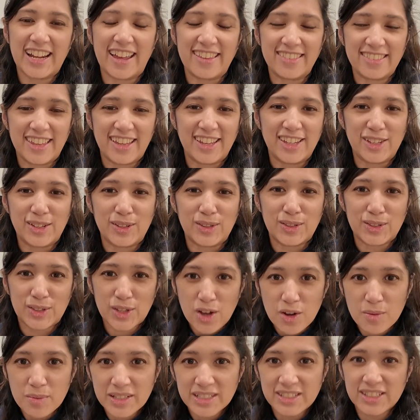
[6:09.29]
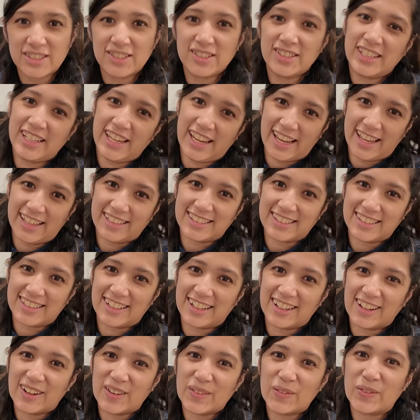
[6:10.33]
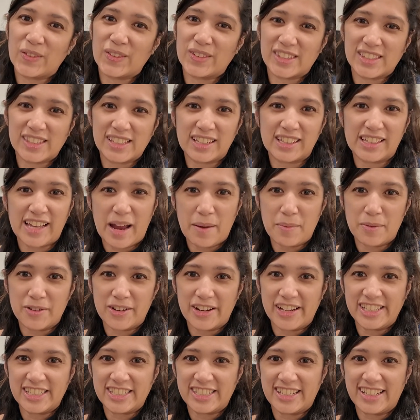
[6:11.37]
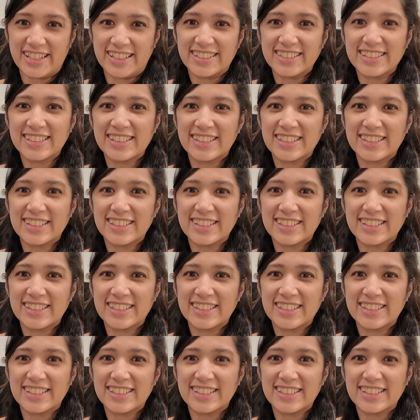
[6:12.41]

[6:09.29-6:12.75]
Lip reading: and thank you so much to Dehancer for this collaboration.